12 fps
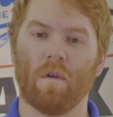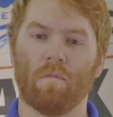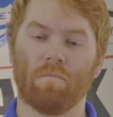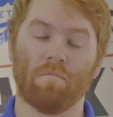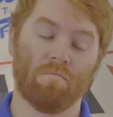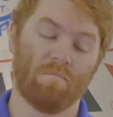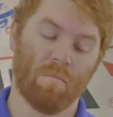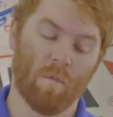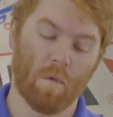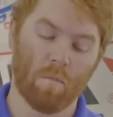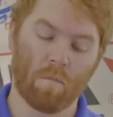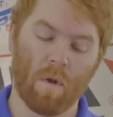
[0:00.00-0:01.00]
a
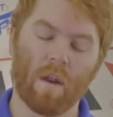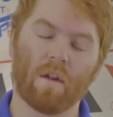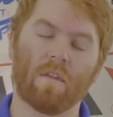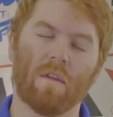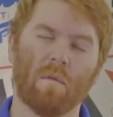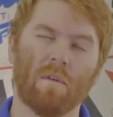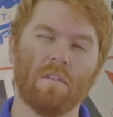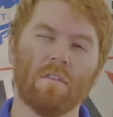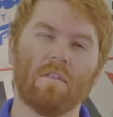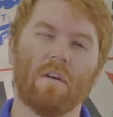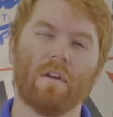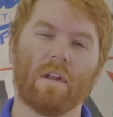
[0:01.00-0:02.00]
product that we just
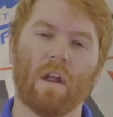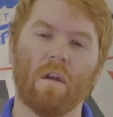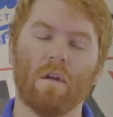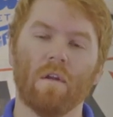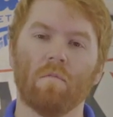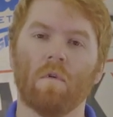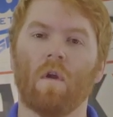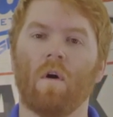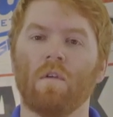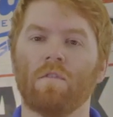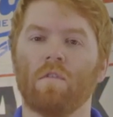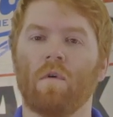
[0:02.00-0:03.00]
started carrying, but
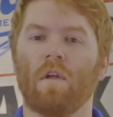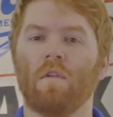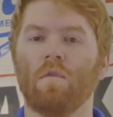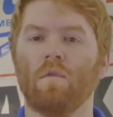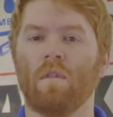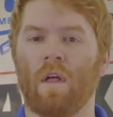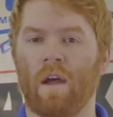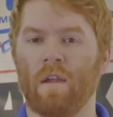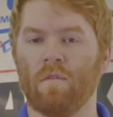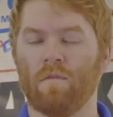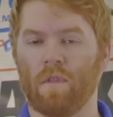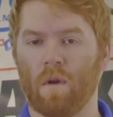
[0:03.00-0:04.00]
also a new line
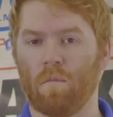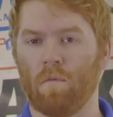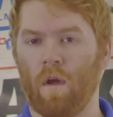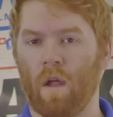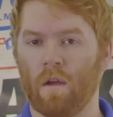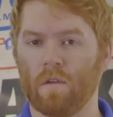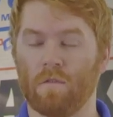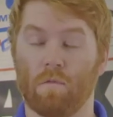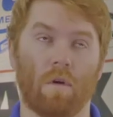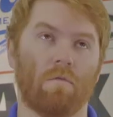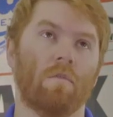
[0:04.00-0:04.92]
of their products. Well,